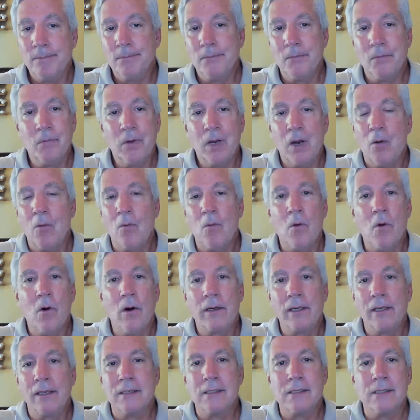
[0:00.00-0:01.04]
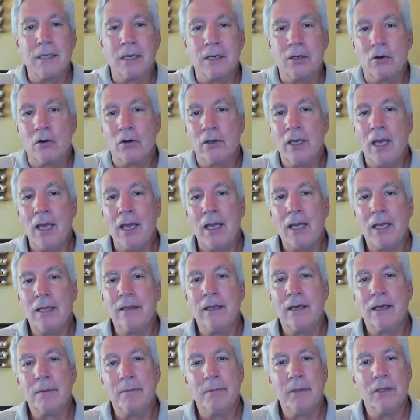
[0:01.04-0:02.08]
you know walking stick or cane
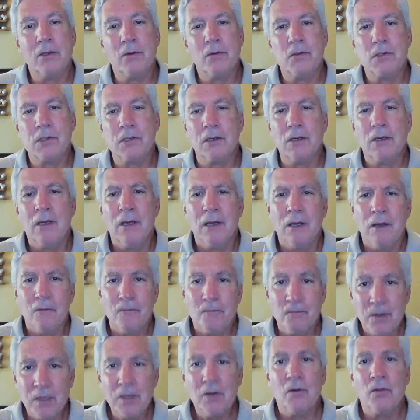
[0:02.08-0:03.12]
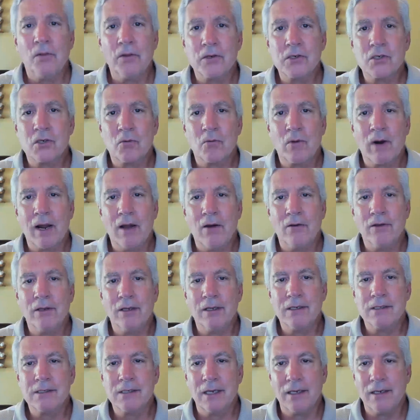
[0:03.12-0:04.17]
that can be used to feel the
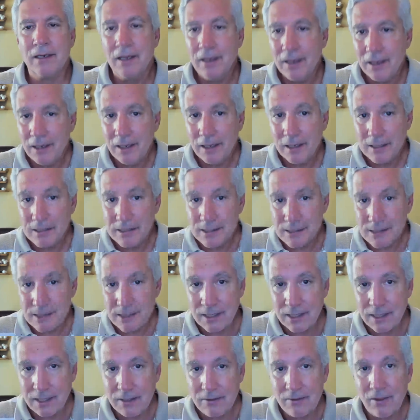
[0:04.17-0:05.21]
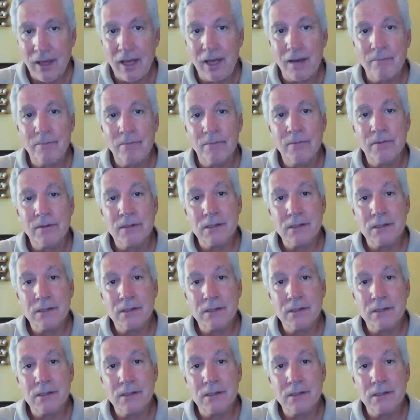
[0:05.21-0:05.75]
surroundings and see them,